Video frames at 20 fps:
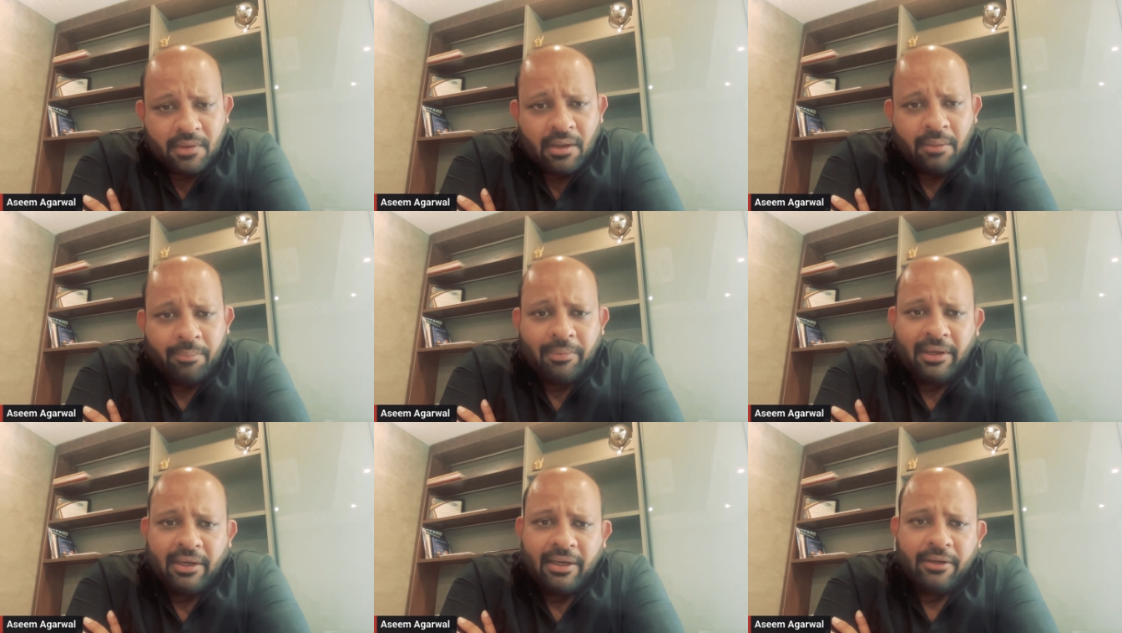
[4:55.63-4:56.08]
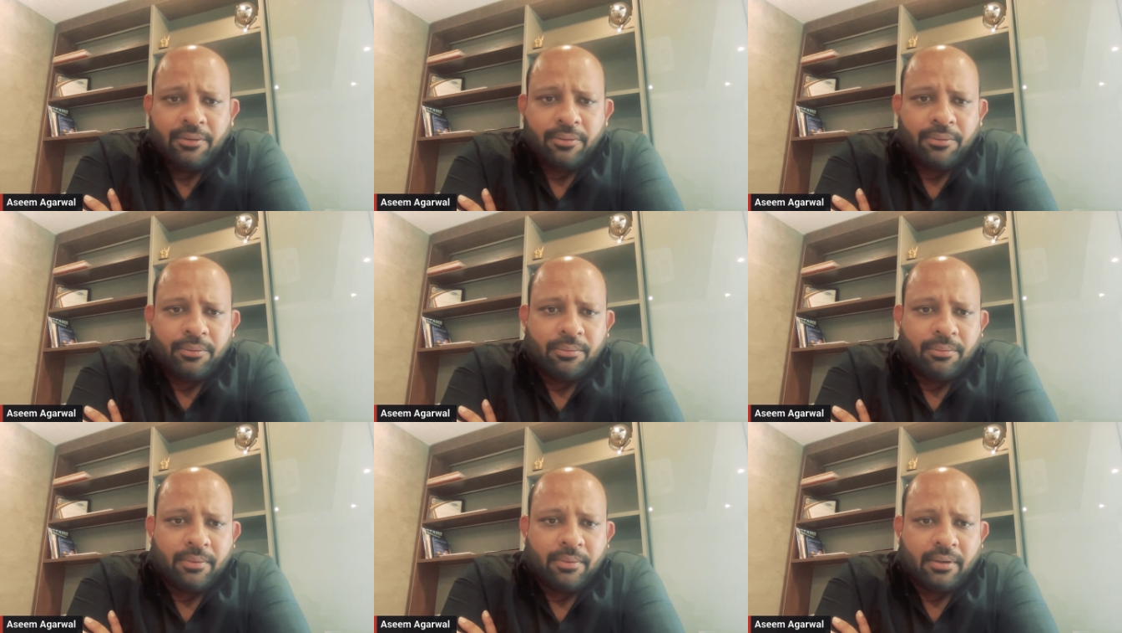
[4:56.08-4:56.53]
appealing
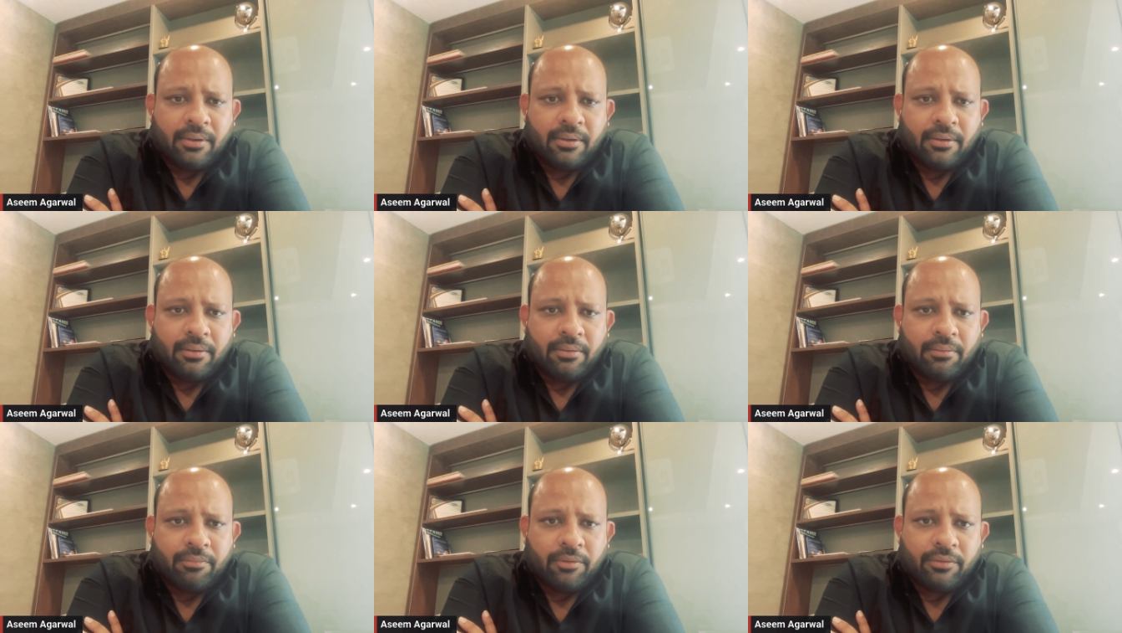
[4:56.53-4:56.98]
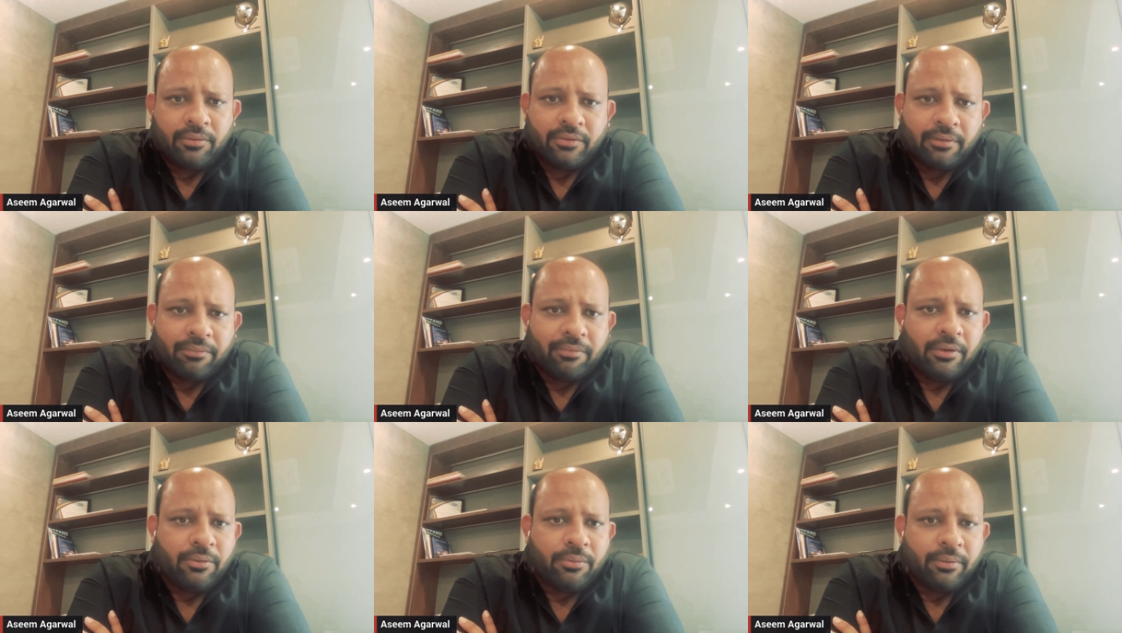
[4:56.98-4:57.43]
to for
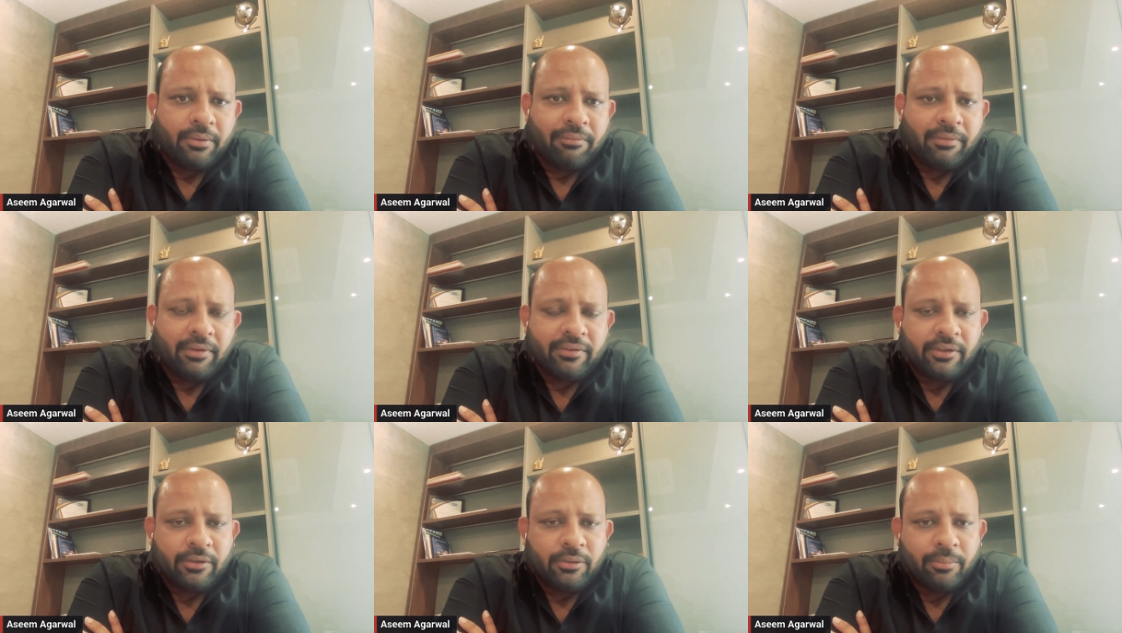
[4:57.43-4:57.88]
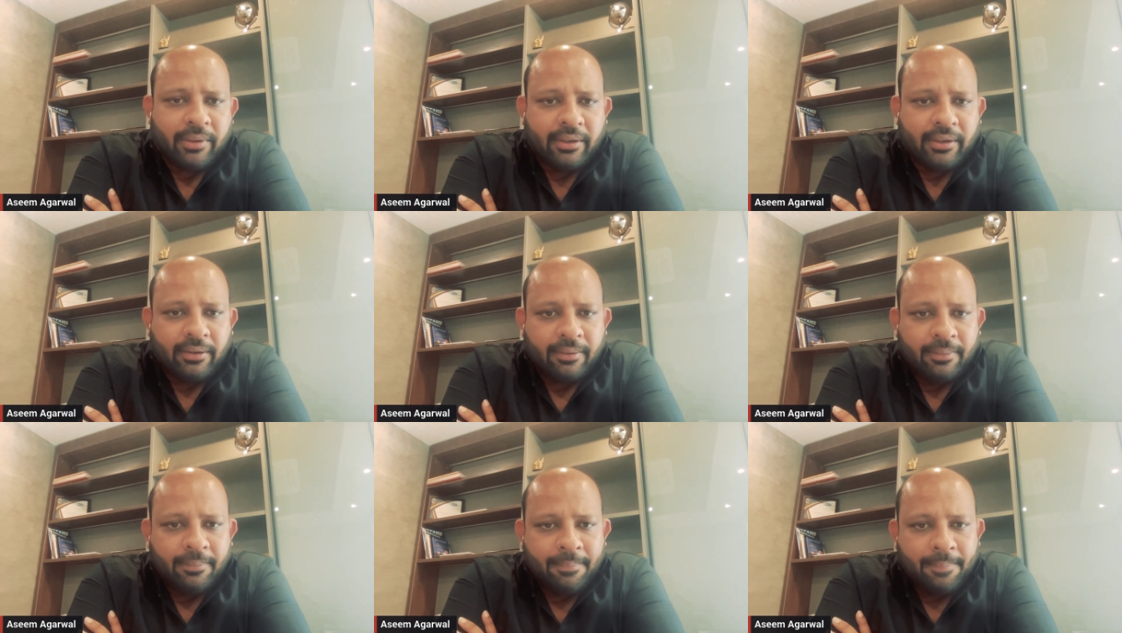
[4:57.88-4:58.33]
someone to invest in
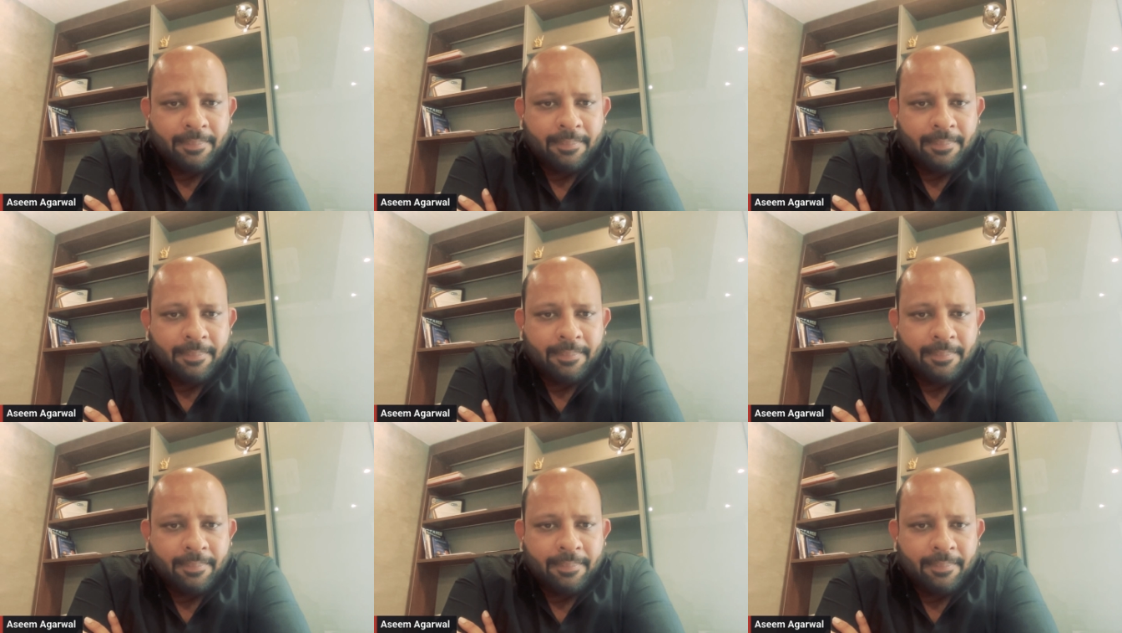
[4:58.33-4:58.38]
Dubai.